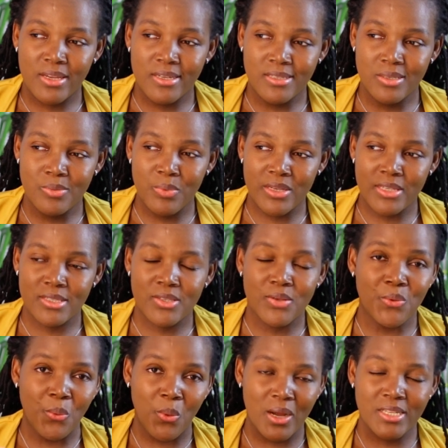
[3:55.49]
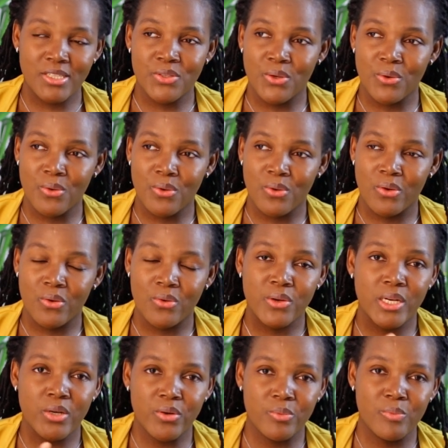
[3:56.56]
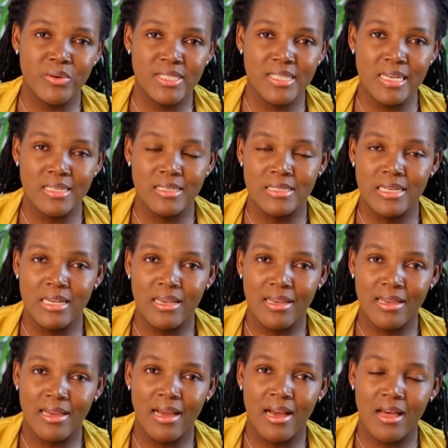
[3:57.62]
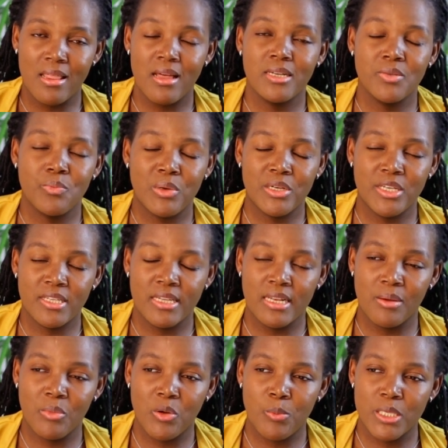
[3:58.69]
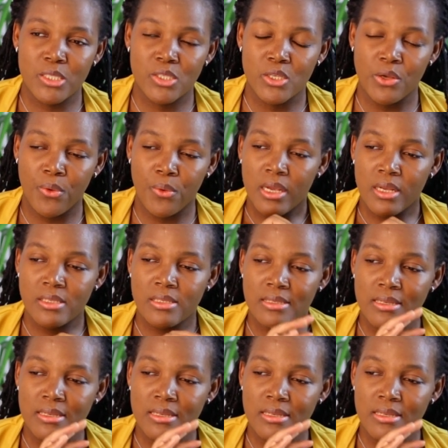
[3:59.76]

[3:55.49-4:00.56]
It depends on what you're really representing at that particular moment. So it's